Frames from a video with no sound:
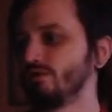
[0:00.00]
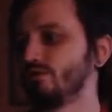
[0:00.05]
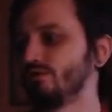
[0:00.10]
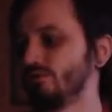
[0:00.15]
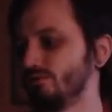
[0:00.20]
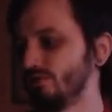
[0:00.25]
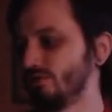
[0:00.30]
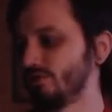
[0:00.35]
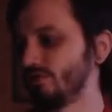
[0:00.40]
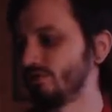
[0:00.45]

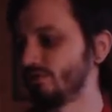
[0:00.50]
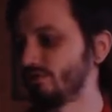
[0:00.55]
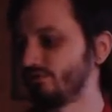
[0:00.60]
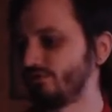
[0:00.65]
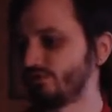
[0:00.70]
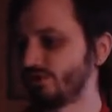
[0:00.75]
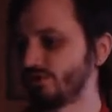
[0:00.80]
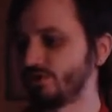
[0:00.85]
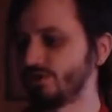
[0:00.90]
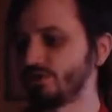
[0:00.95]
Green
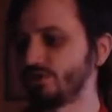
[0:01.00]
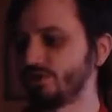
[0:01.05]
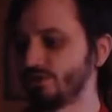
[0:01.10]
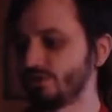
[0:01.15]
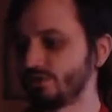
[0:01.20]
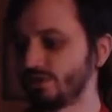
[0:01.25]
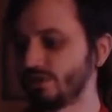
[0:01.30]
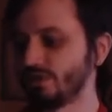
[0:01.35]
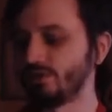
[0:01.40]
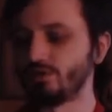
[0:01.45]

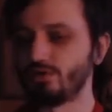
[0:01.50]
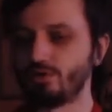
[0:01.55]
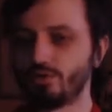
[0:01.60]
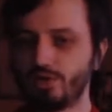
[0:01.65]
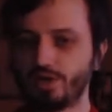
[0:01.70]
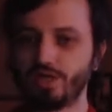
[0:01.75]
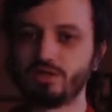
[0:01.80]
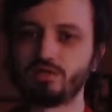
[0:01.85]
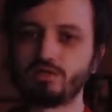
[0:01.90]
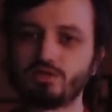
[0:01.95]
trees and the
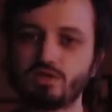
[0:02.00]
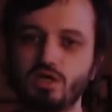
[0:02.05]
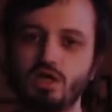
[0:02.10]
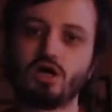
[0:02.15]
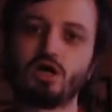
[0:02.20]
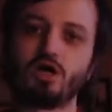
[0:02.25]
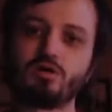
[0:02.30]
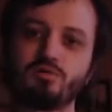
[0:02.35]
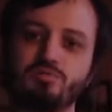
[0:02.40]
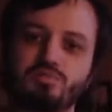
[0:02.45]

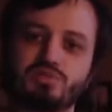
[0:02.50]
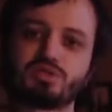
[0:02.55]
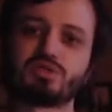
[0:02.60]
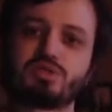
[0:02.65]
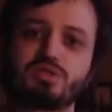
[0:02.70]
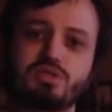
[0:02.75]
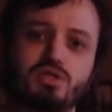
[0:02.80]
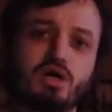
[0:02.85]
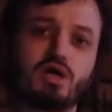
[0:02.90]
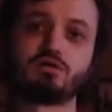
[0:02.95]
raindrops
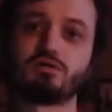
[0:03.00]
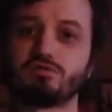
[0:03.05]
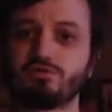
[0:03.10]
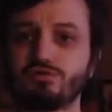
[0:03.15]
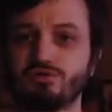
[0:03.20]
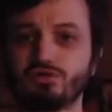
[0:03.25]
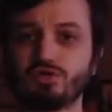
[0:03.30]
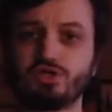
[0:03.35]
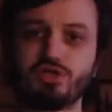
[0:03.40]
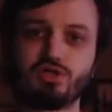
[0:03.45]
start to
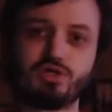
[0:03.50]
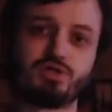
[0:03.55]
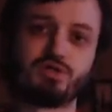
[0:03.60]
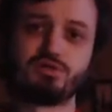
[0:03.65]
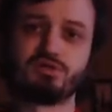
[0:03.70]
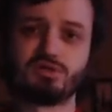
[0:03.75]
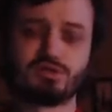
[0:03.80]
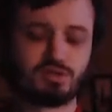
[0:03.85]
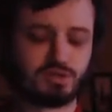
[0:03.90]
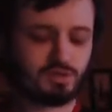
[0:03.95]

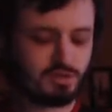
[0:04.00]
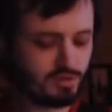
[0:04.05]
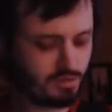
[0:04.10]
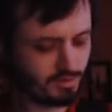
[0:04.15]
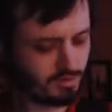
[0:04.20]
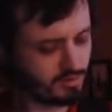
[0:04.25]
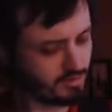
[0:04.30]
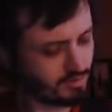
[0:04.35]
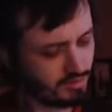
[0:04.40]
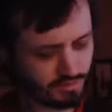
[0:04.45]
freeze.
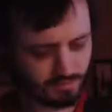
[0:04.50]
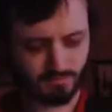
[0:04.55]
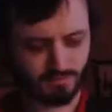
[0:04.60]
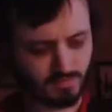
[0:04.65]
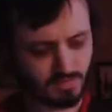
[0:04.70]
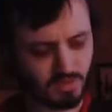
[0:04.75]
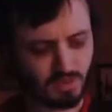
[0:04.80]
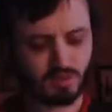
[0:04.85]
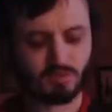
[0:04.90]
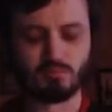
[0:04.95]

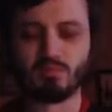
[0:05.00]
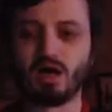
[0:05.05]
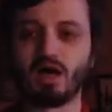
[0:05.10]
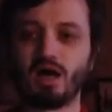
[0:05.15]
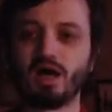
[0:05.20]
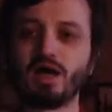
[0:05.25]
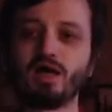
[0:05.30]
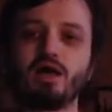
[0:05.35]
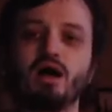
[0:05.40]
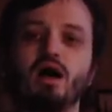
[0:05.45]

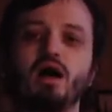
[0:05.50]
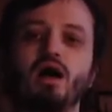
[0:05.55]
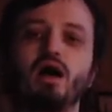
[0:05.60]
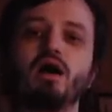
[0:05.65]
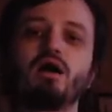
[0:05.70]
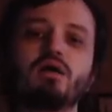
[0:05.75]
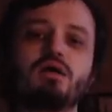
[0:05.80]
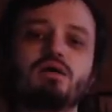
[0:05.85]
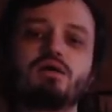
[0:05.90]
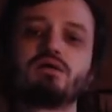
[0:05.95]
My
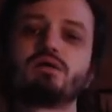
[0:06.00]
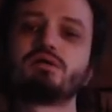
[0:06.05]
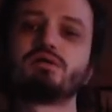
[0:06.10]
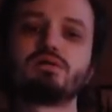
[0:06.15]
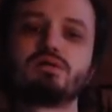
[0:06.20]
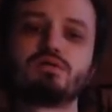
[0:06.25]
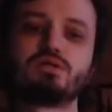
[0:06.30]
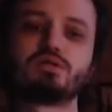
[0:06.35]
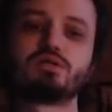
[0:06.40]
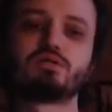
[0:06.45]

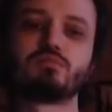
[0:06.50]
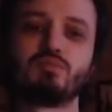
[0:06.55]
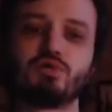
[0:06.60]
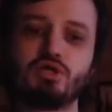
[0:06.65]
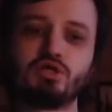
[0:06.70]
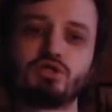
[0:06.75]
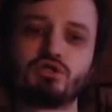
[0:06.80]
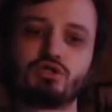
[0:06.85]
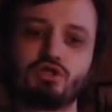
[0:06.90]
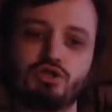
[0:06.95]
eyes
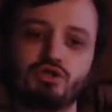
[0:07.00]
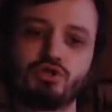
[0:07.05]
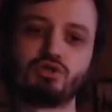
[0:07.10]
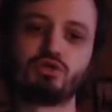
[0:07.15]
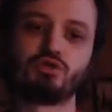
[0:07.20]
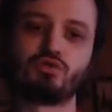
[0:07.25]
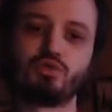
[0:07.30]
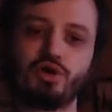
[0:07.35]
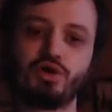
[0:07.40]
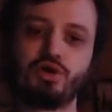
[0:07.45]
meet
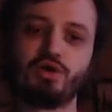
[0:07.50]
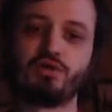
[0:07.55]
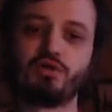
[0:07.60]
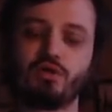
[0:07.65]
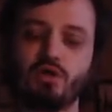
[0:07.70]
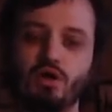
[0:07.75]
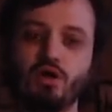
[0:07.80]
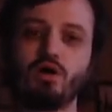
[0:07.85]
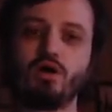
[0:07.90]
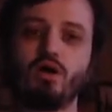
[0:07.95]
you with
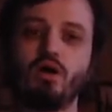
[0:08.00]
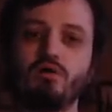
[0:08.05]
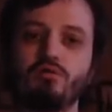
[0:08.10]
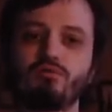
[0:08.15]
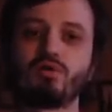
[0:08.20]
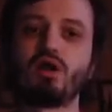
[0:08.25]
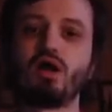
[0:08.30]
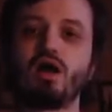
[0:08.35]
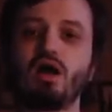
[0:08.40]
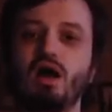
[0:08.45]
a
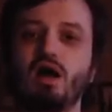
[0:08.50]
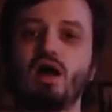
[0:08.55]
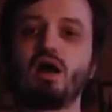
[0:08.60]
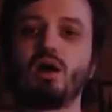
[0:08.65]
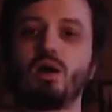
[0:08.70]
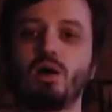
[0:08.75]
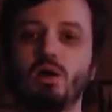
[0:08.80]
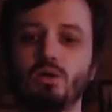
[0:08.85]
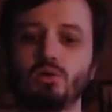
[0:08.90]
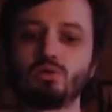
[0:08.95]

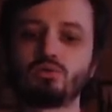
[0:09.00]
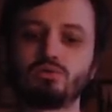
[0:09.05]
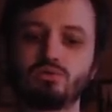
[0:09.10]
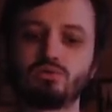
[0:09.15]
frown.